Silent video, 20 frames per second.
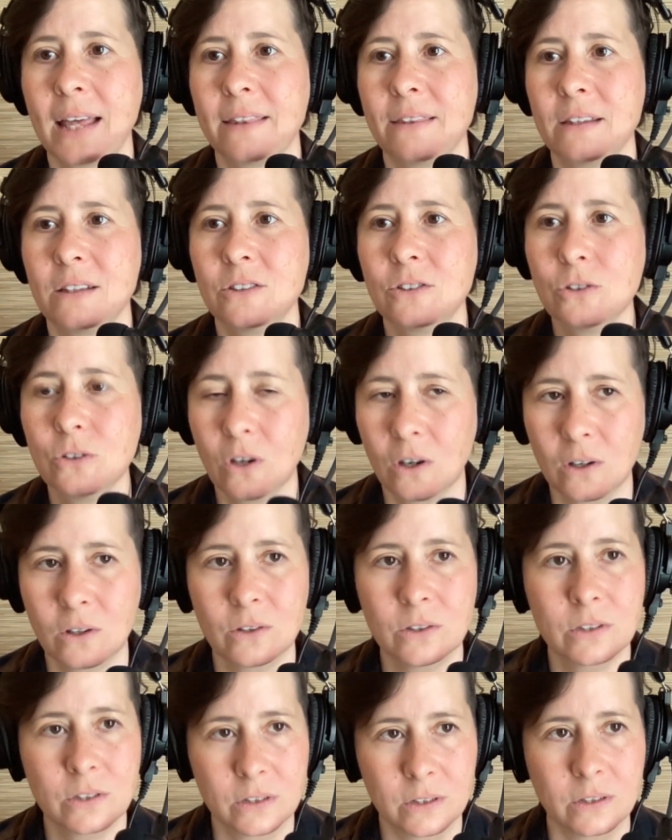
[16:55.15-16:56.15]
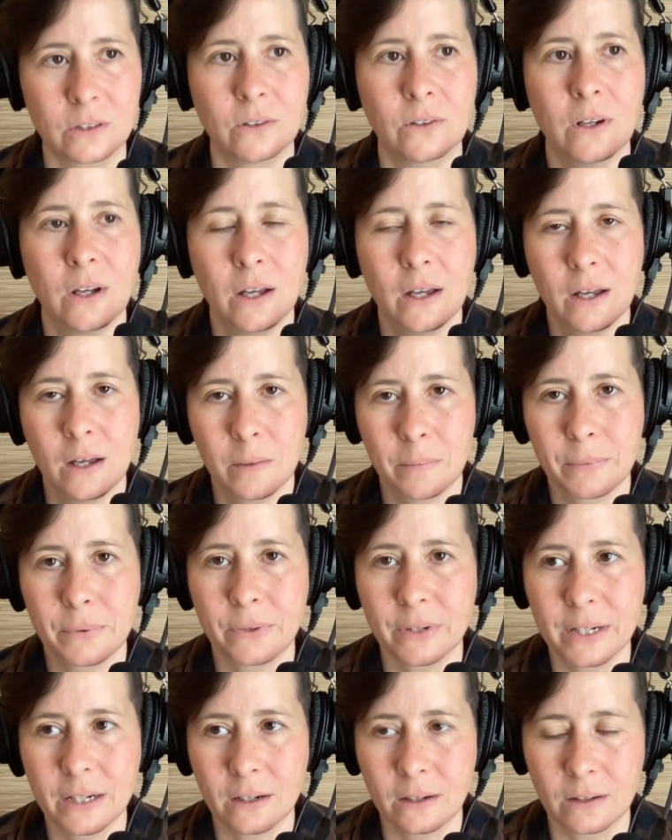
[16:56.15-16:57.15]
and these are all still
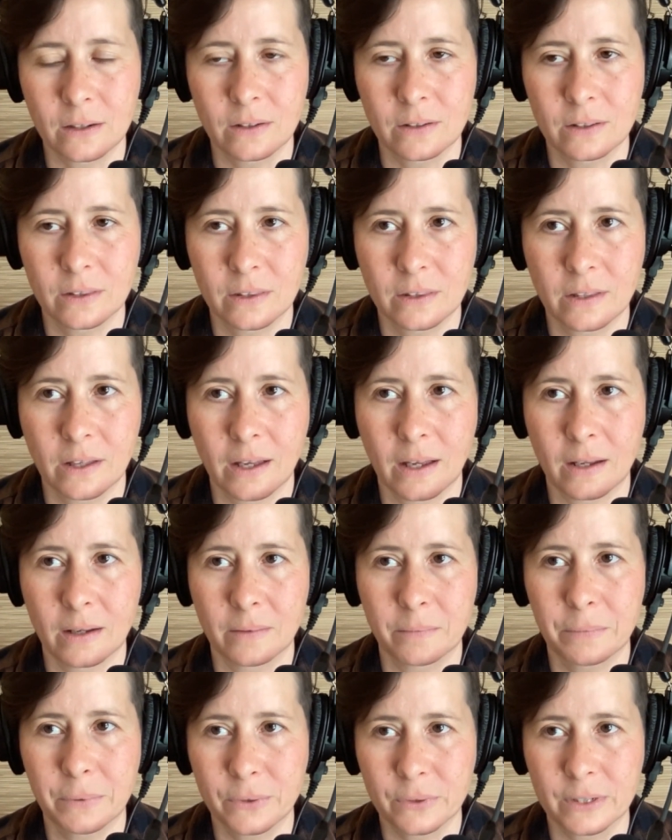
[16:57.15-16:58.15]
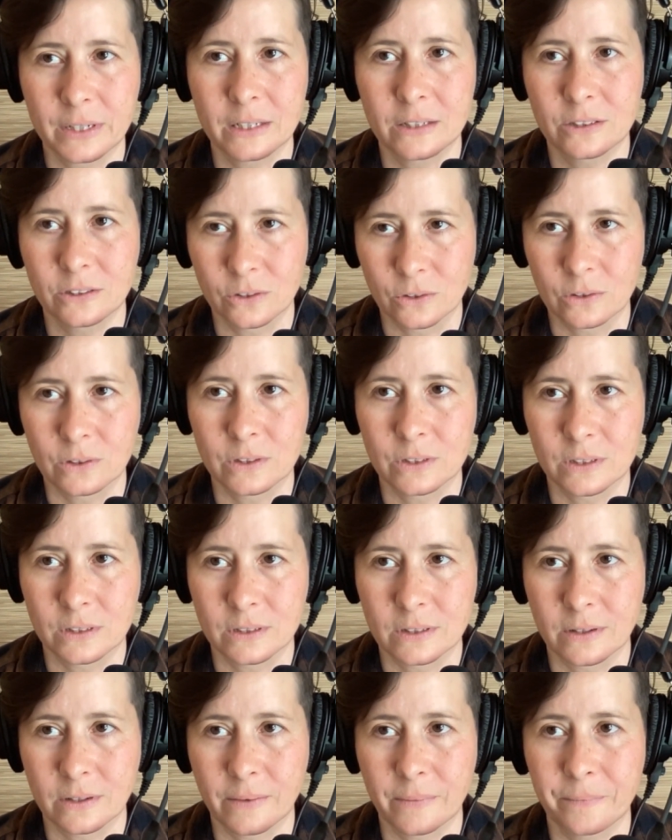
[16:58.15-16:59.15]
pre Earth and pre solar
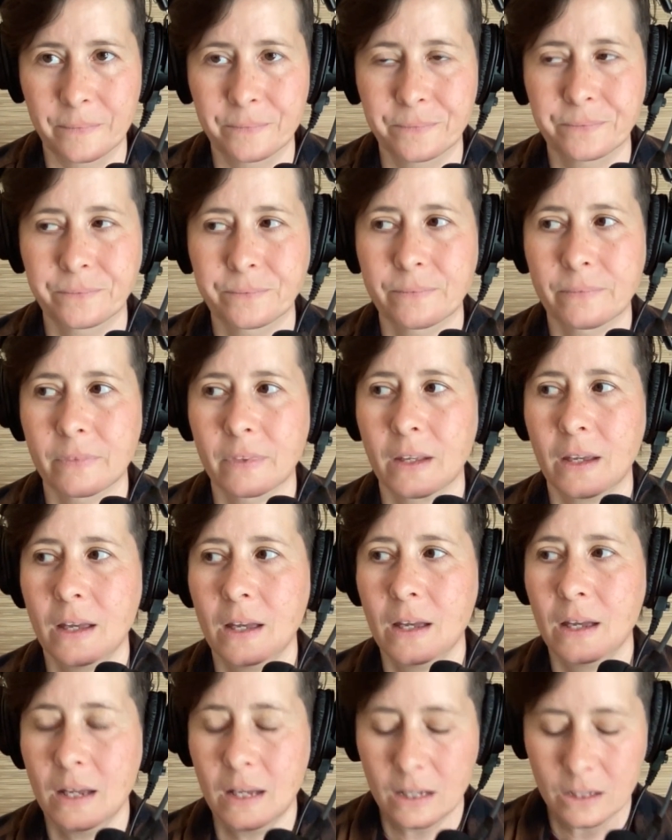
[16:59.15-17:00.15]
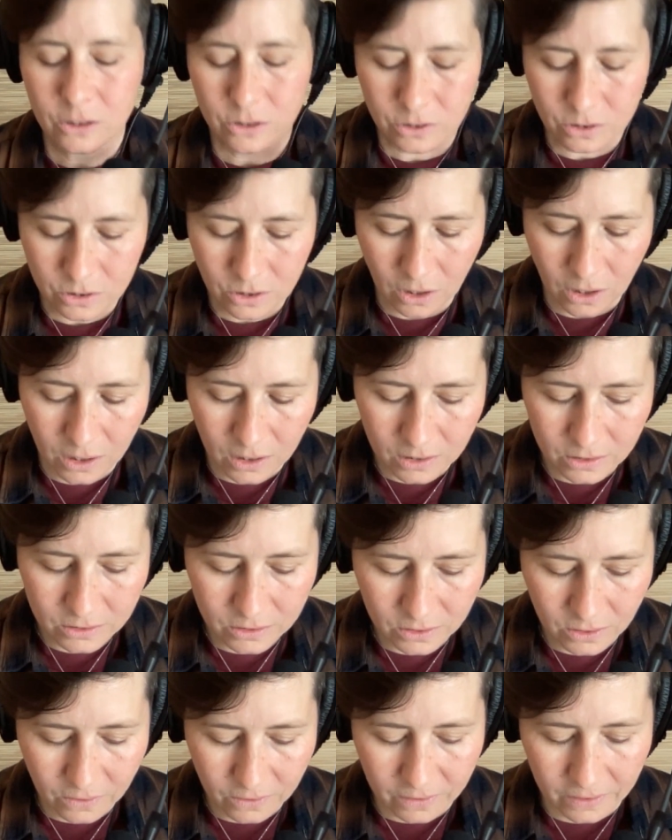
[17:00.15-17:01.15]
system.
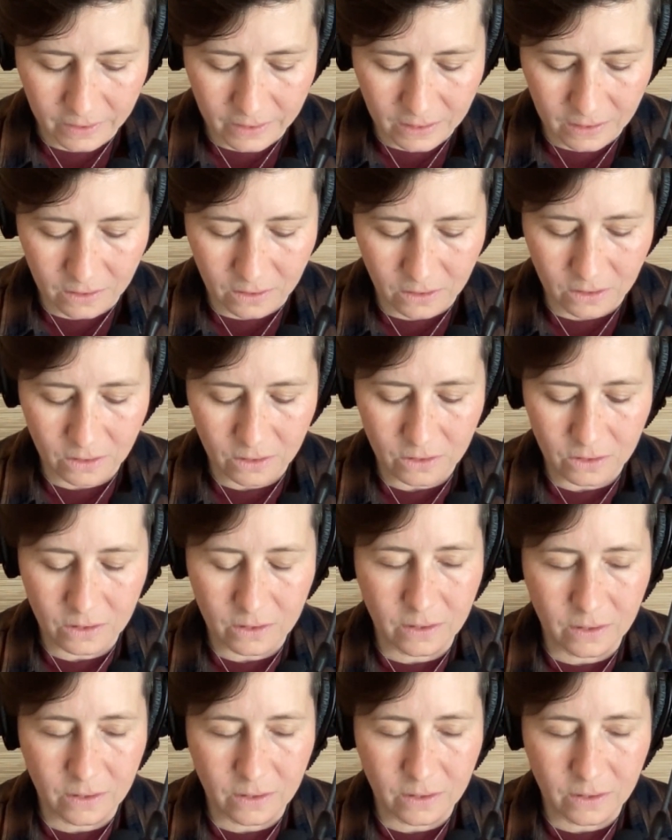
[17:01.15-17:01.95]
Stars are there.